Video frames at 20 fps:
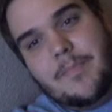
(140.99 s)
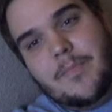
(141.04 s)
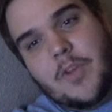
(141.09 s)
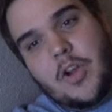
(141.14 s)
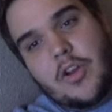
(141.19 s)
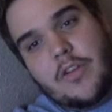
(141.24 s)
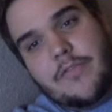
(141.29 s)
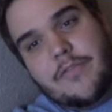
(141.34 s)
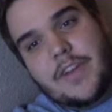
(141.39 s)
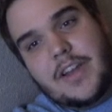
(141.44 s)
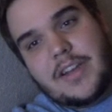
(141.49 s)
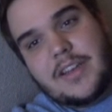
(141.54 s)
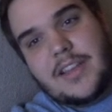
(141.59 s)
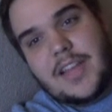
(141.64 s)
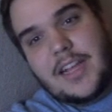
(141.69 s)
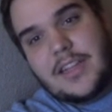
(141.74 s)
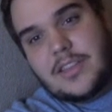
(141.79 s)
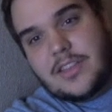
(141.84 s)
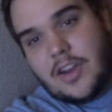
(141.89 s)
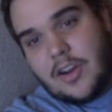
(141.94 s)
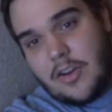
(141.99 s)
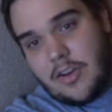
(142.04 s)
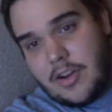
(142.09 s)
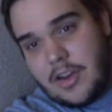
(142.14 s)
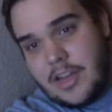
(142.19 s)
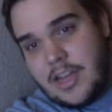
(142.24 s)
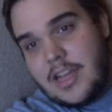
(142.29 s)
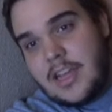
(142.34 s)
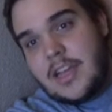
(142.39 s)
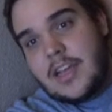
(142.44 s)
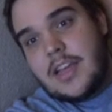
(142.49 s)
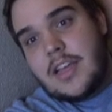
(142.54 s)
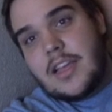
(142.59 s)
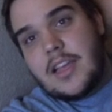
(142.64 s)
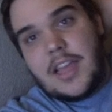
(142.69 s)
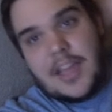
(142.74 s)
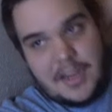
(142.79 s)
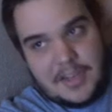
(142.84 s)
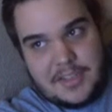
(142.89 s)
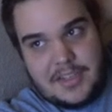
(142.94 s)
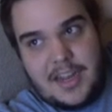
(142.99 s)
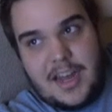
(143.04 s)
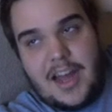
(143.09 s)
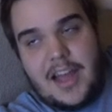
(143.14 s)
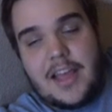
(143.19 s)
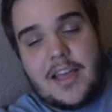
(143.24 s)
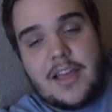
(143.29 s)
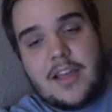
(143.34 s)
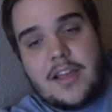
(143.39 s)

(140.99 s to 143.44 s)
card effect that turn, it is not.